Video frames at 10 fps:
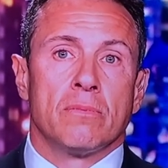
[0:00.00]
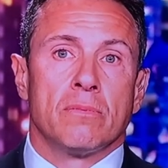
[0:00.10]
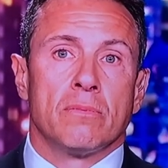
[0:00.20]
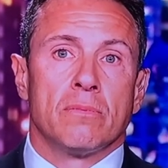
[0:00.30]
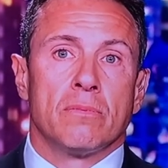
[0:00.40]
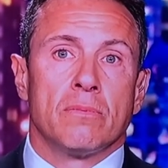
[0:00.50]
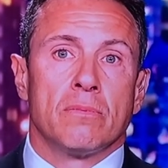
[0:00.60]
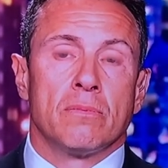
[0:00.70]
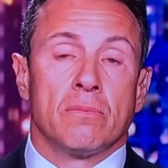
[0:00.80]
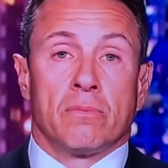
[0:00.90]

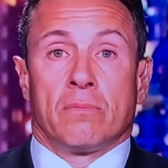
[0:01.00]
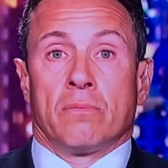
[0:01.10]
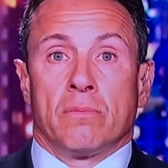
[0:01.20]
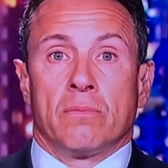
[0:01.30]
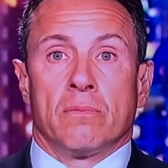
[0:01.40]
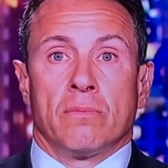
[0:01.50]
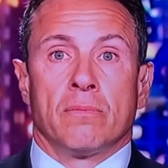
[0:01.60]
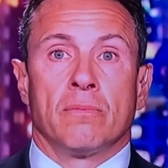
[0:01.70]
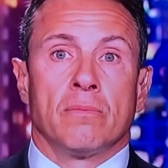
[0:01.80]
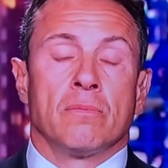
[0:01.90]

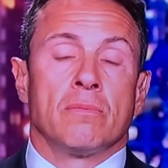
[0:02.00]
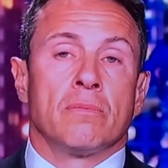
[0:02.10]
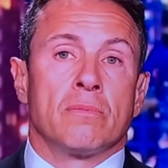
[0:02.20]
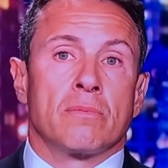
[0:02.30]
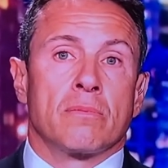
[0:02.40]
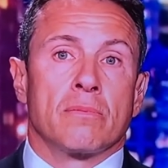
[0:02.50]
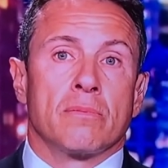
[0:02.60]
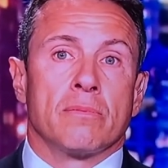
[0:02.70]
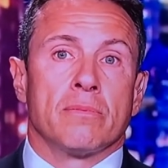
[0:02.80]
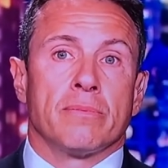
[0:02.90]

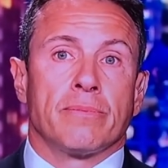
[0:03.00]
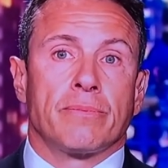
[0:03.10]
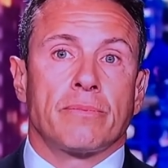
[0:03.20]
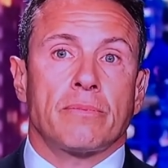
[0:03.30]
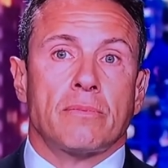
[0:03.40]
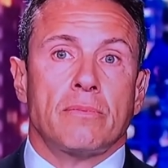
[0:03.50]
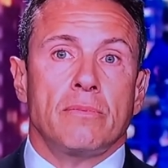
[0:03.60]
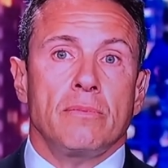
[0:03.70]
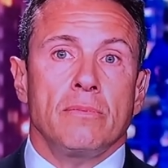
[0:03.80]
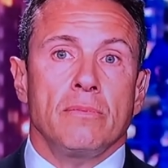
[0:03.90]

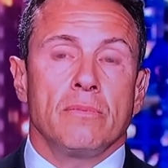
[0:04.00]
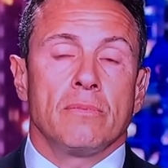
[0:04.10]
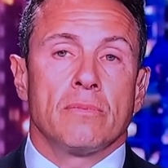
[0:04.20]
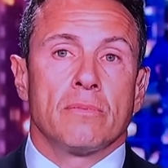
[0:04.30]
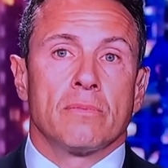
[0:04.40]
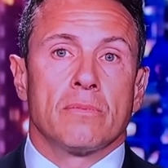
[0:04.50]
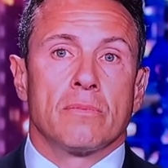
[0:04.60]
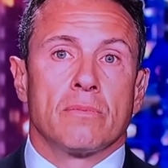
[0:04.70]
The person shown says nothing.